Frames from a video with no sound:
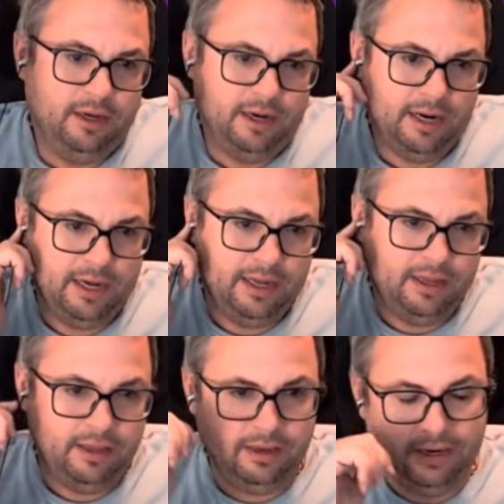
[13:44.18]

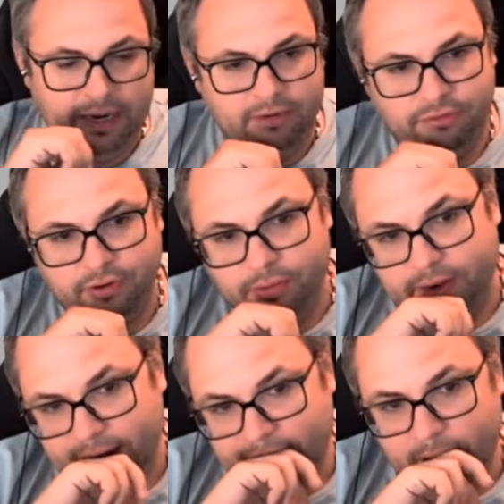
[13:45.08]
And so
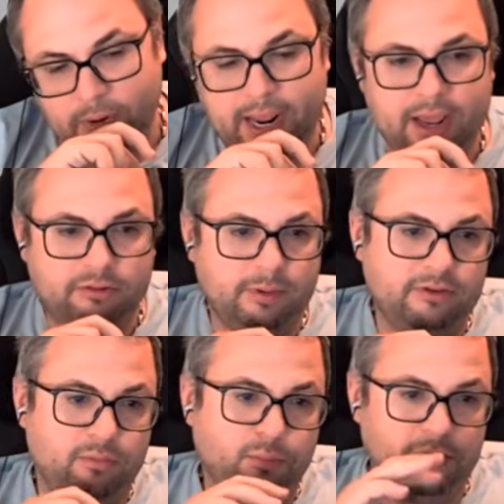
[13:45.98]
now when I ask
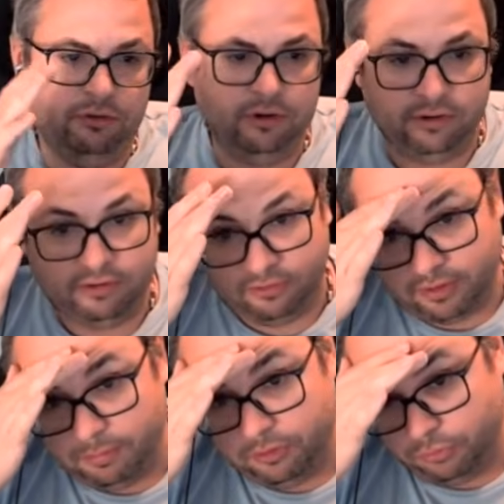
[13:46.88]
myself, what 2-digit
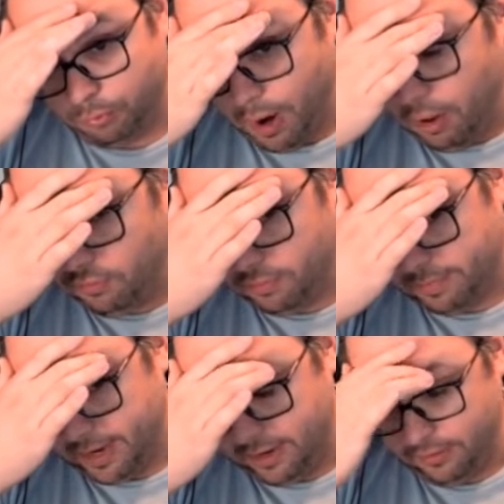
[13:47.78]
sum to 12
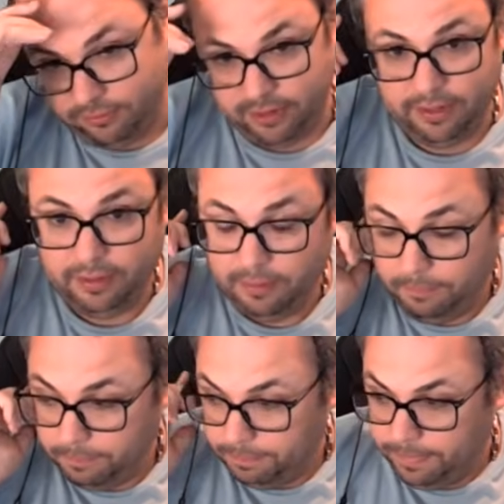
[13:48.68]
am I using?
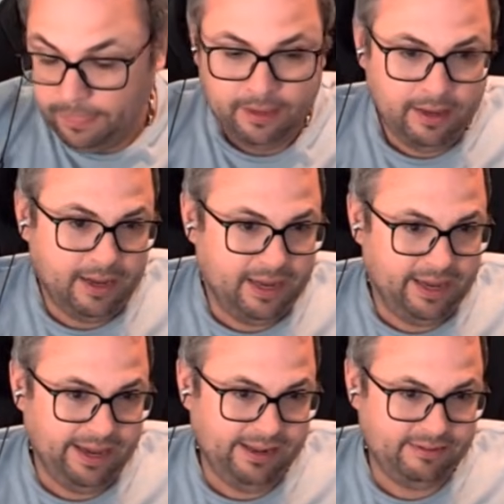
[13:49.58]

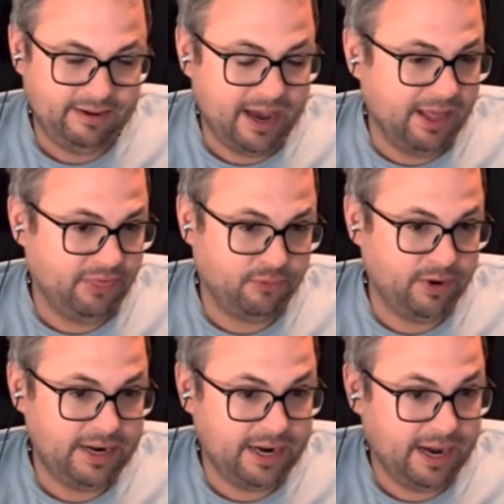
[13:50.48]
It's not
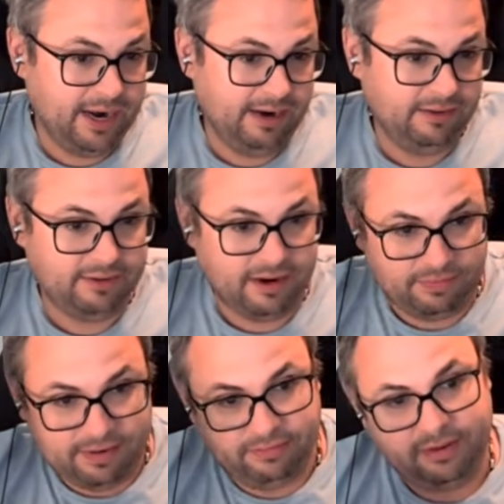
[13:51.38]
3, 9, and it's
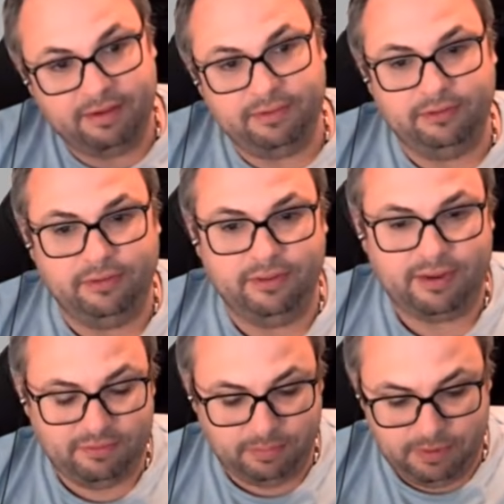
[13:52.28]
not 5, 7. So
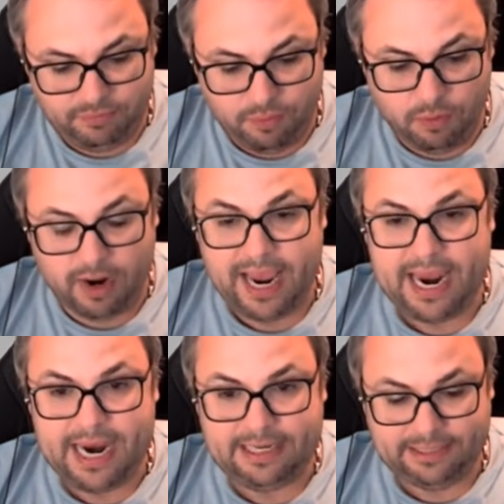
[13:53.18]
these have to be 4,
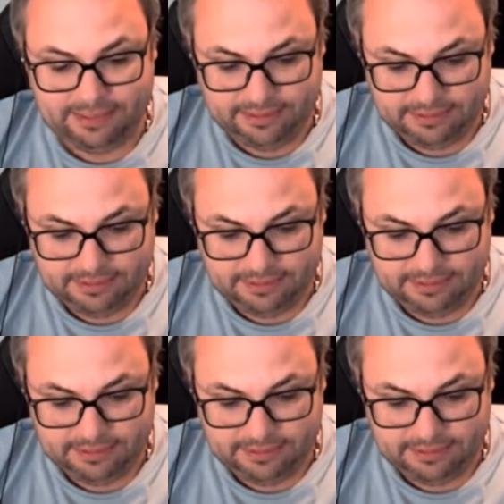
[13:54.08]
8.